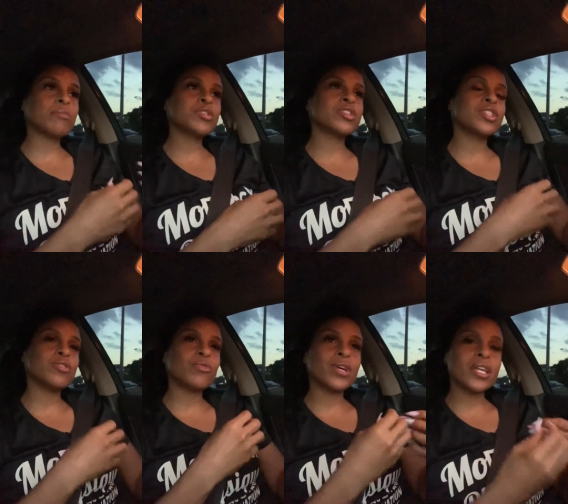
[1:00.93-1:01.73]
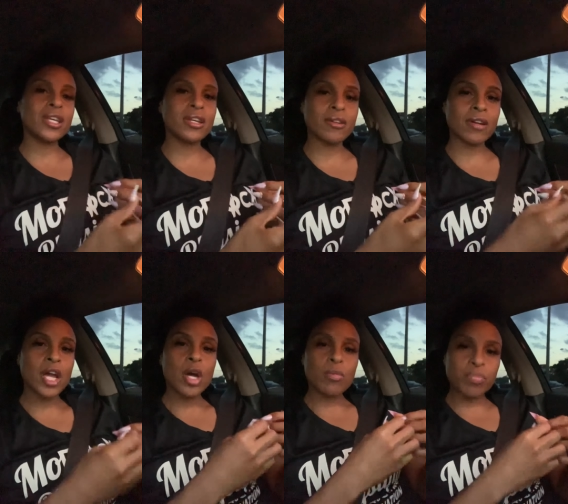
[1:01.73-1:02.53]
i'm still here
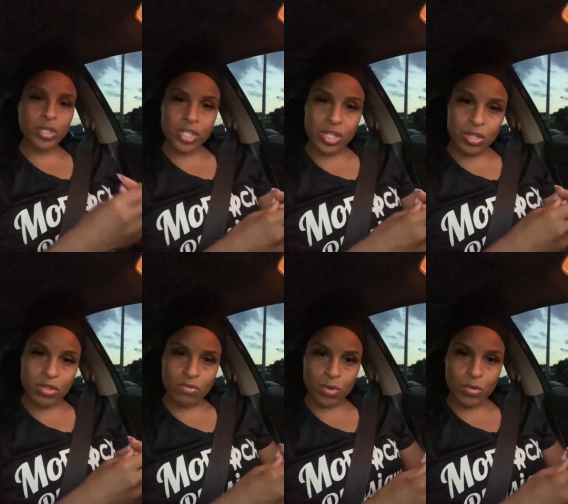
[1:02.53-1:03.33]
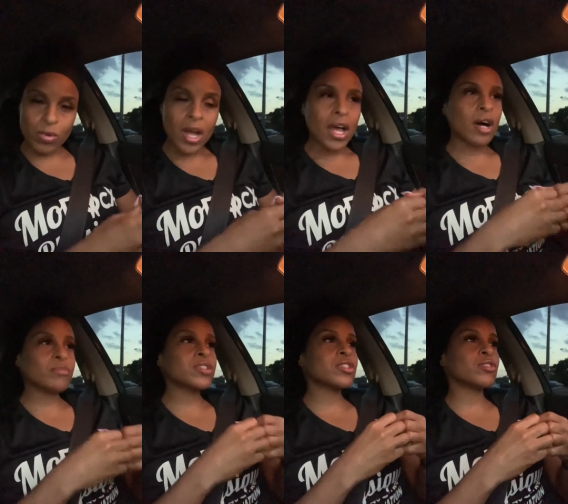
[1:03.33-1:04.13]
pushing through
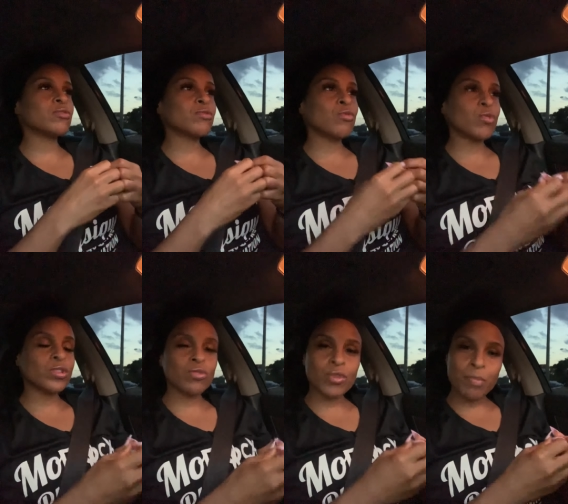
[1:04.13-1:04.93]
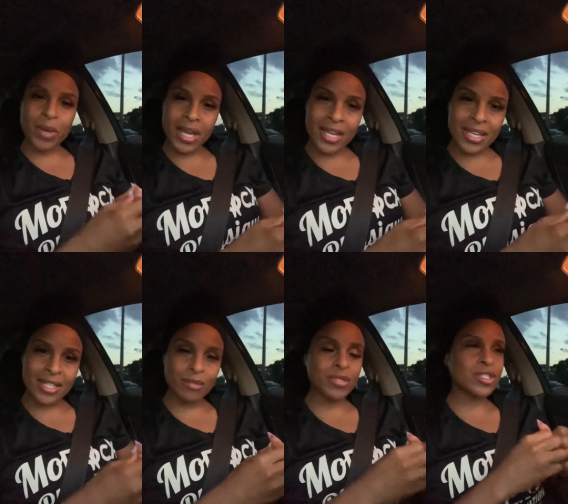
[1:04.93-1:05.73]
i'm still going through the
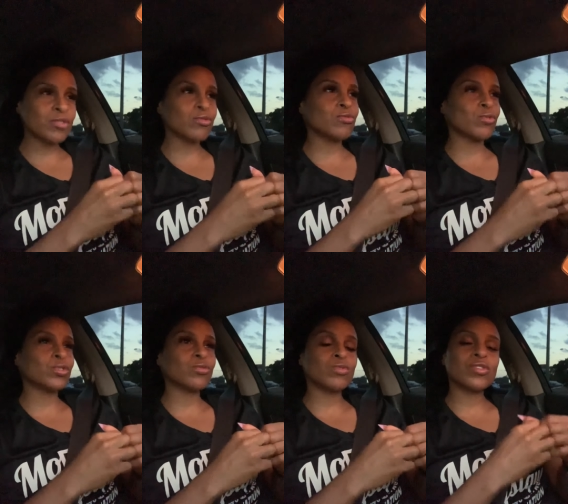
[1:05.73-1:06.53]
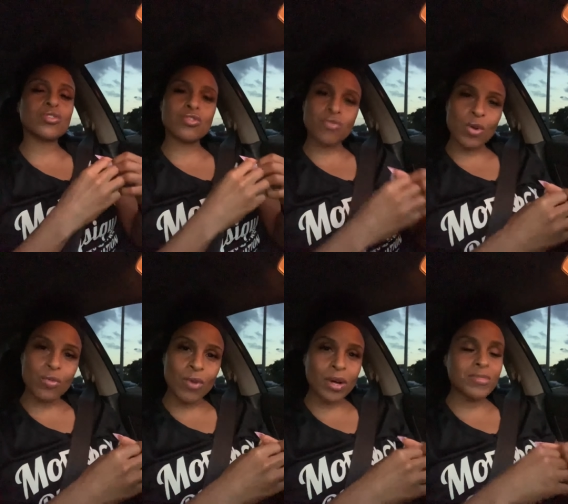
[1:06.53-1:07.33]
pain i'm still going through the
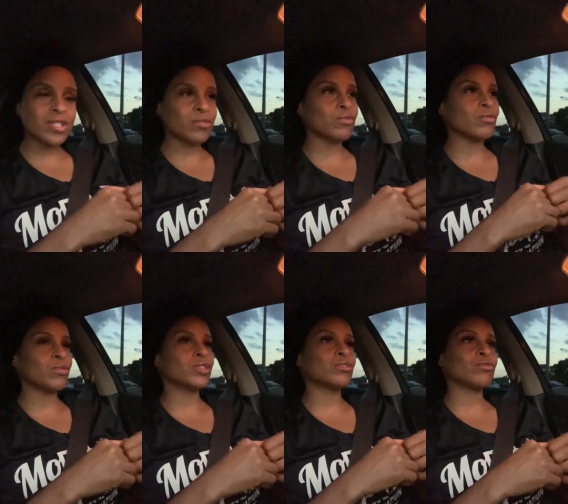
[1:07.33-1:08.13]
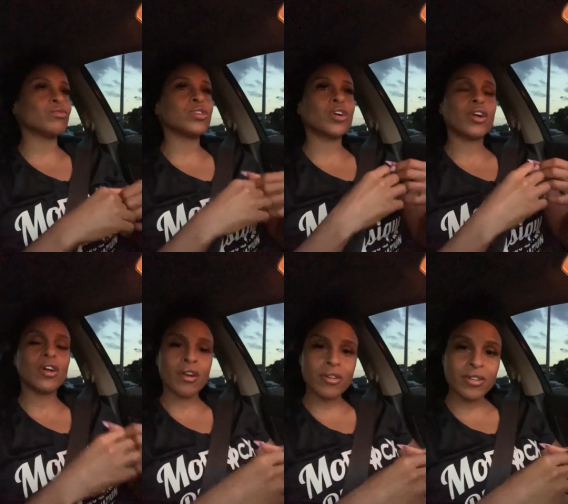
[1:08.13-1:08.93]
struggle i'm still going through the
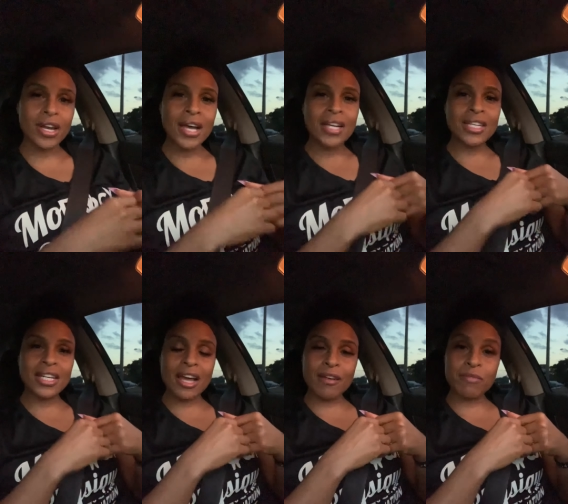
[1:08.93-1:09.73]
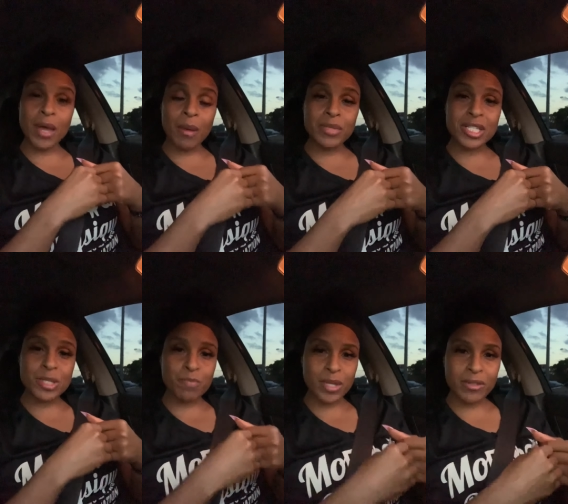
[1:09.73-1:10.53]
hurt that i i'm
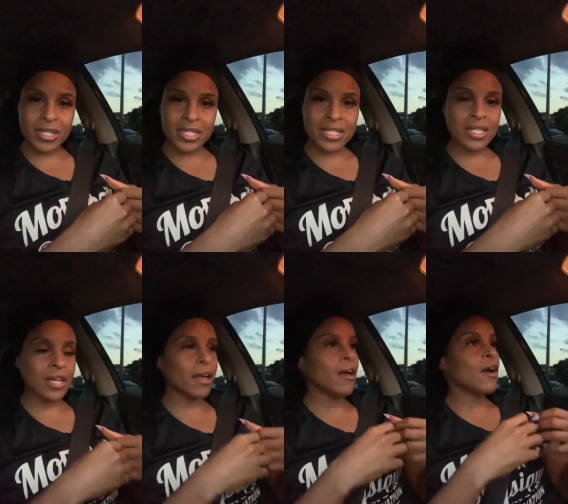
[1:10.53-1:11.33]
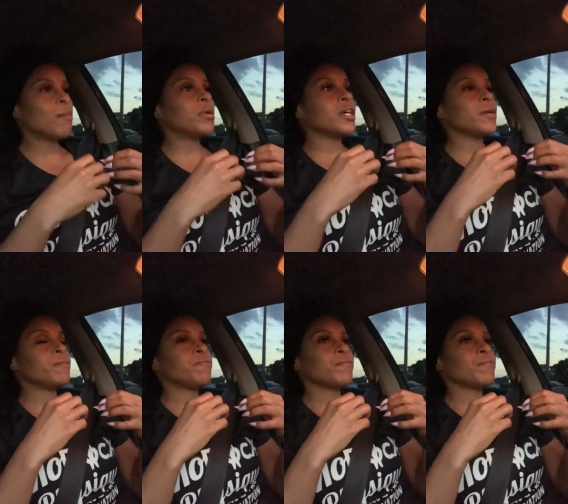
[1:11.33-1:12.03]
experiencing but